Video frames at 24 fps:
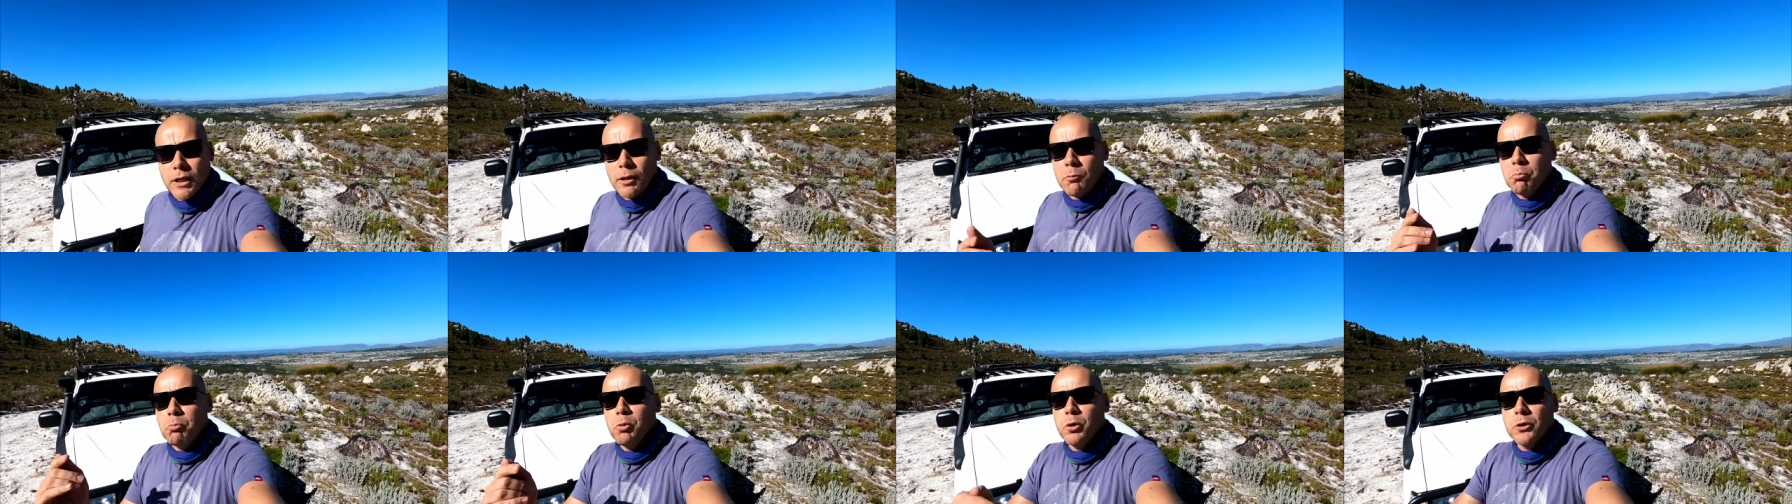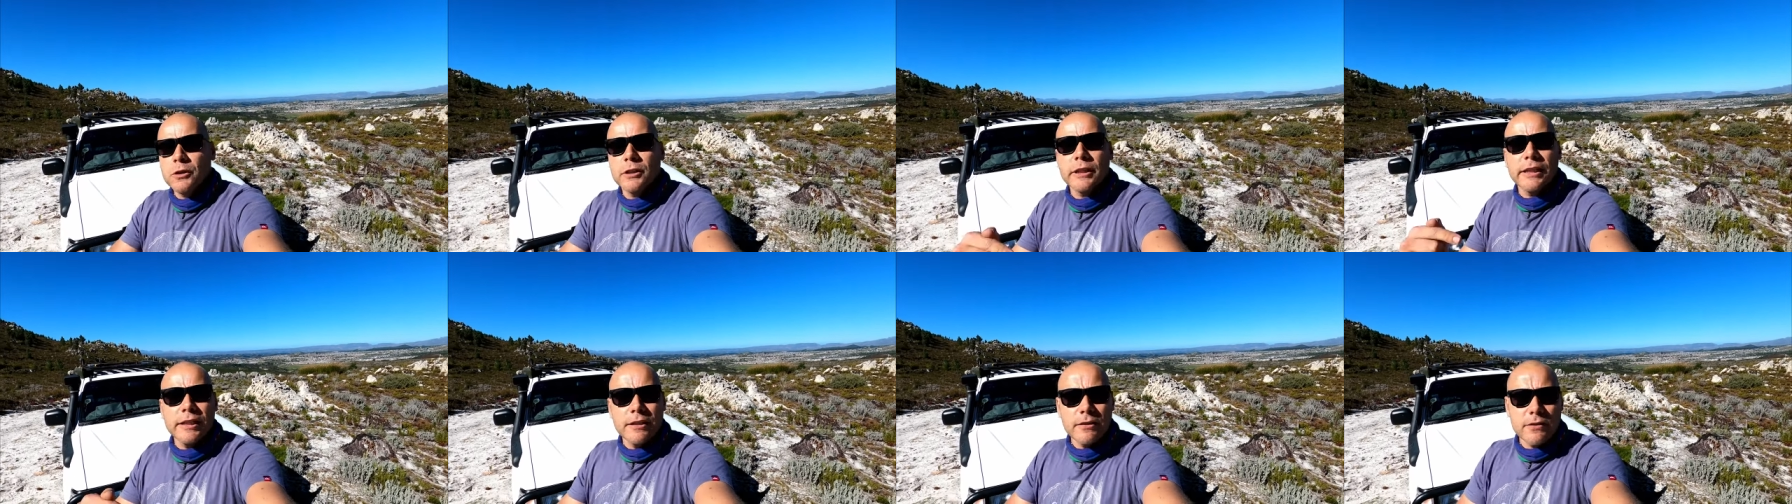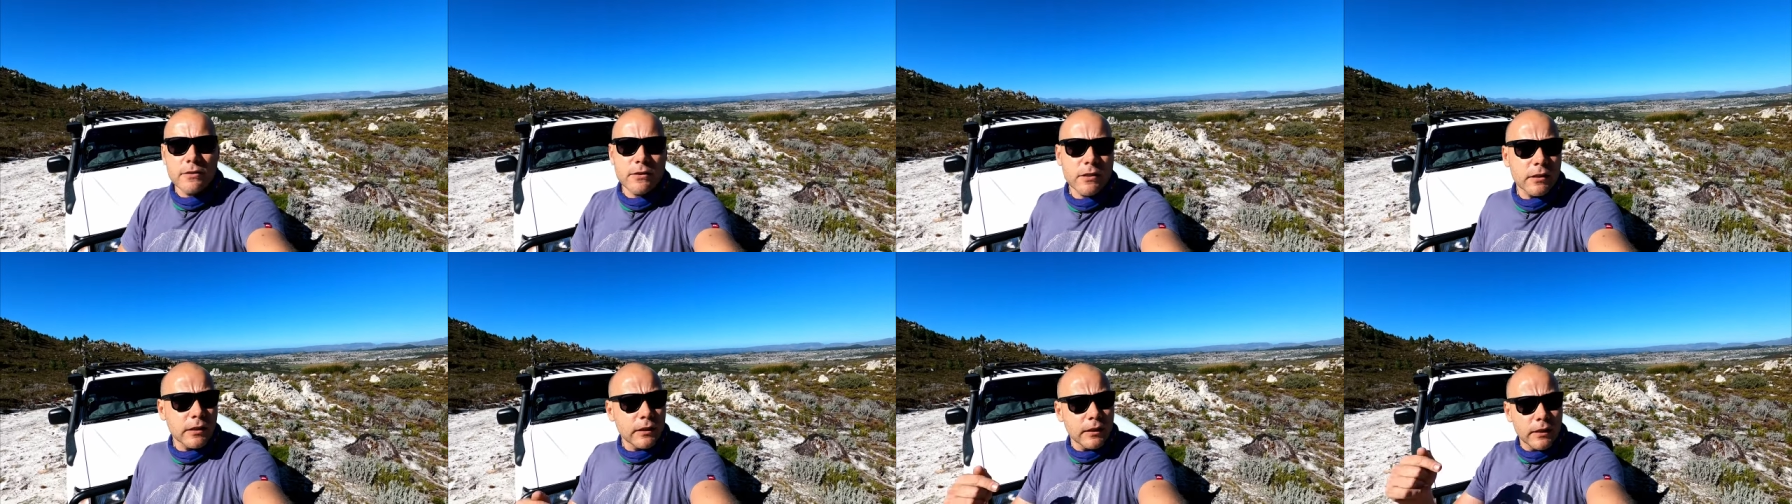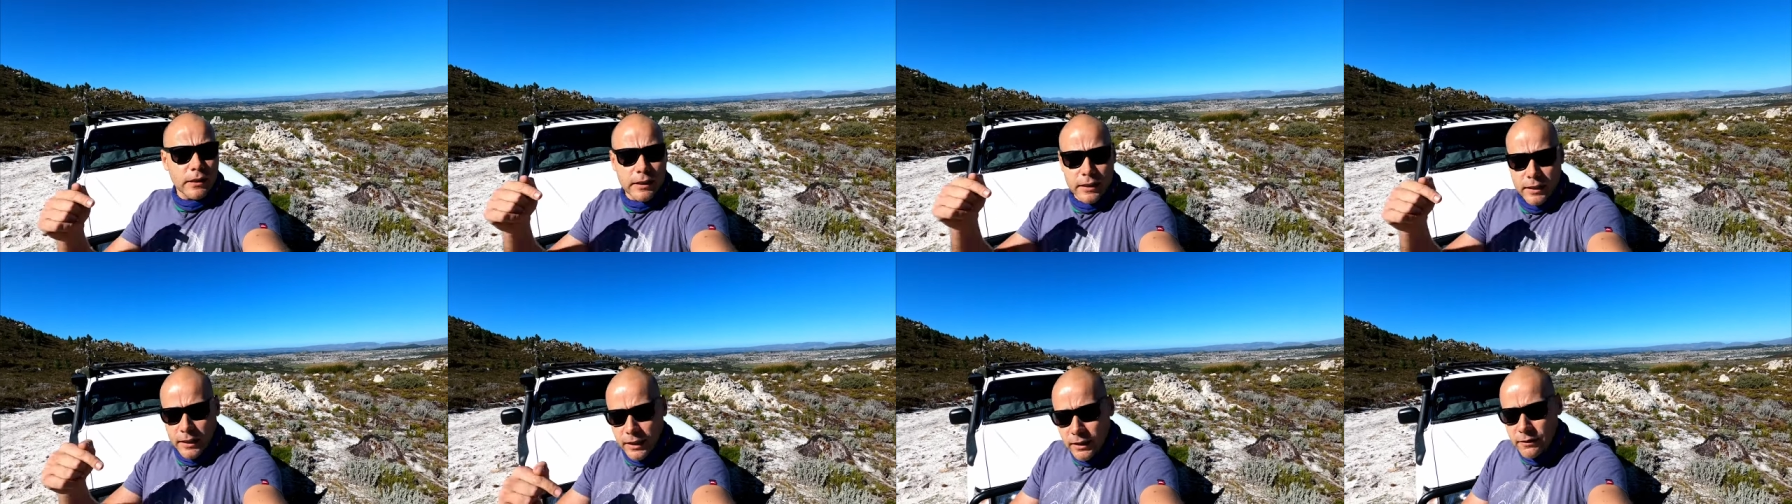I'll put links
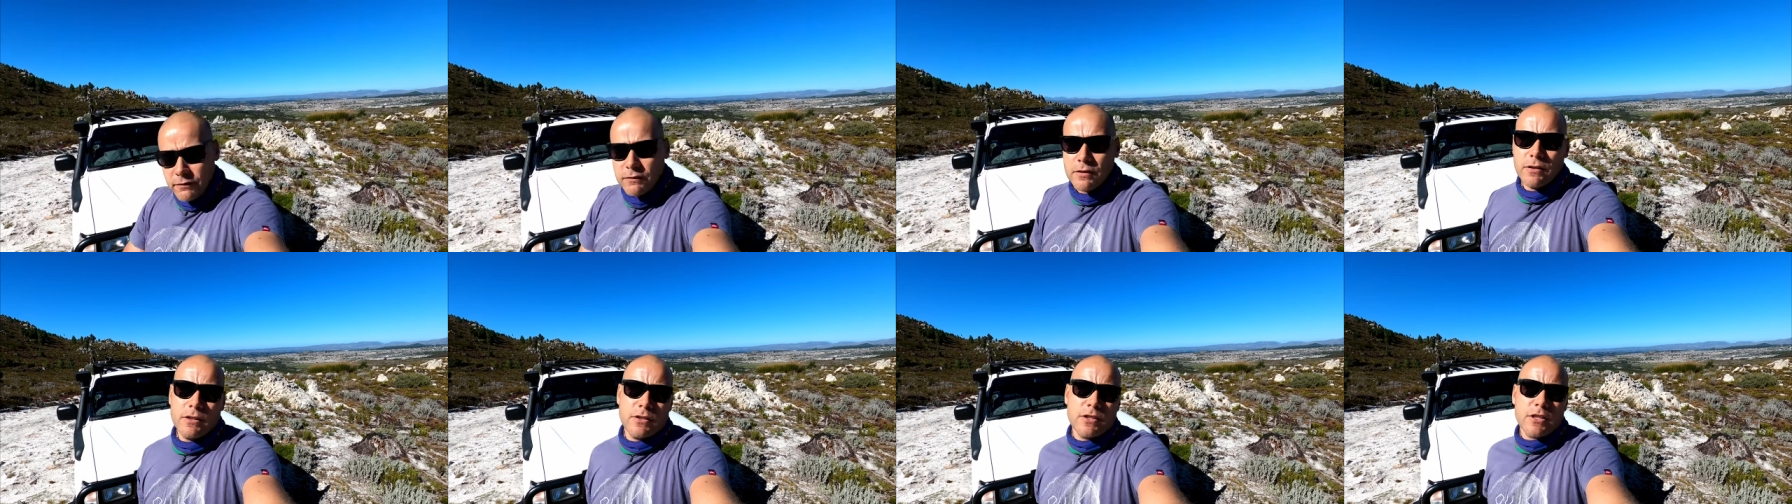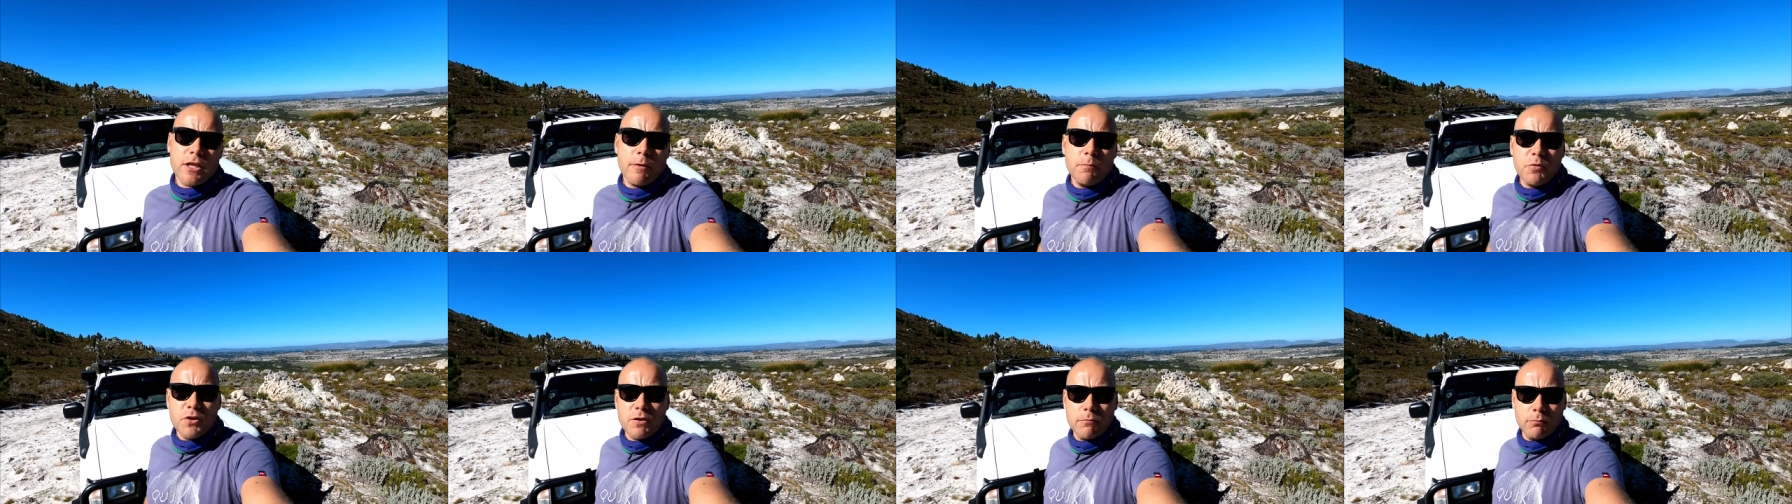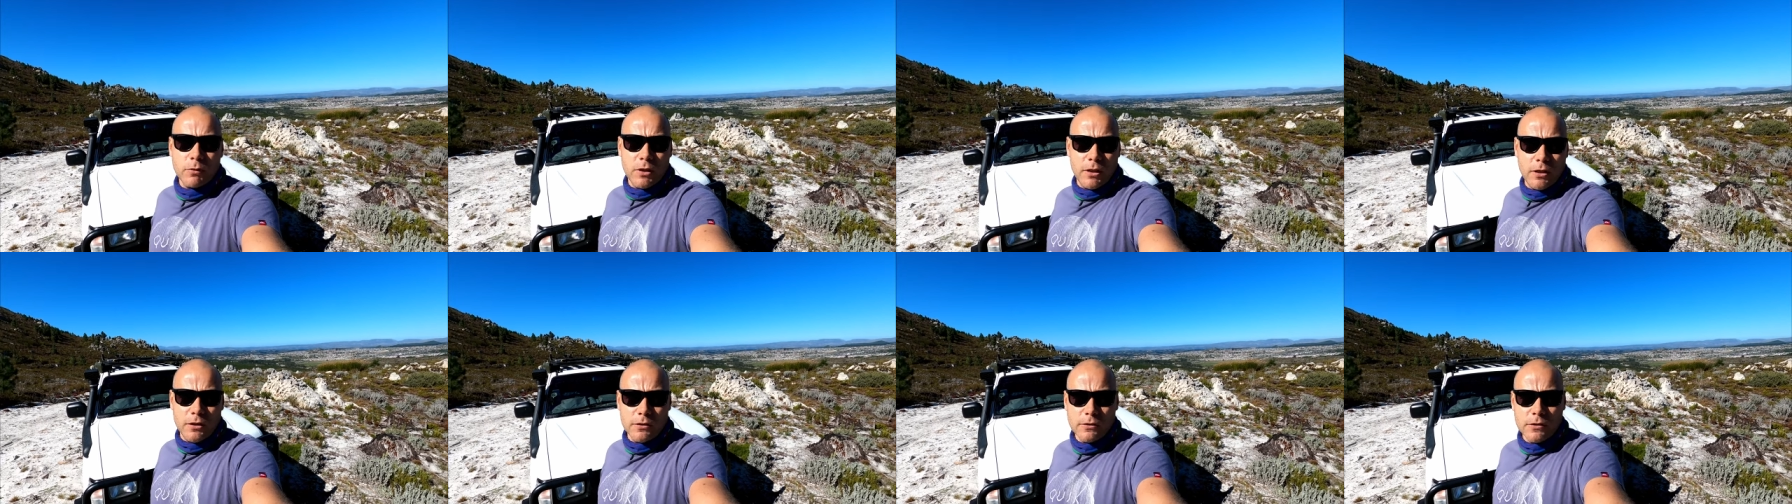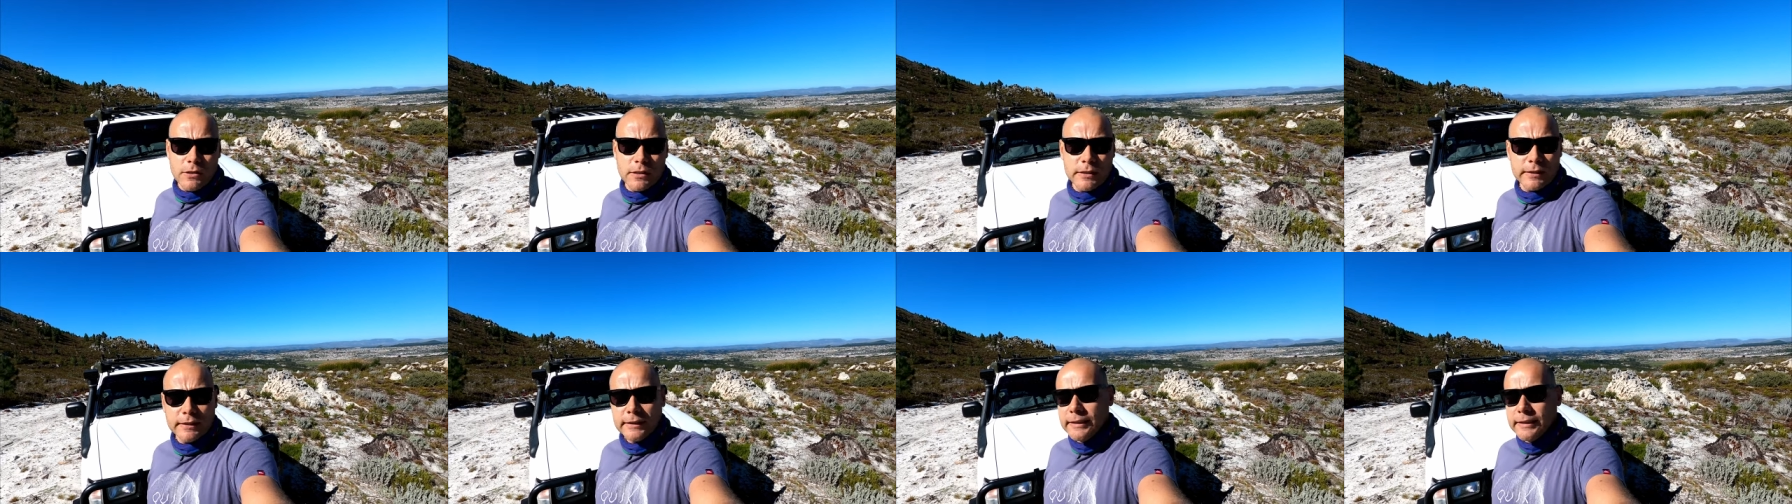in the description below.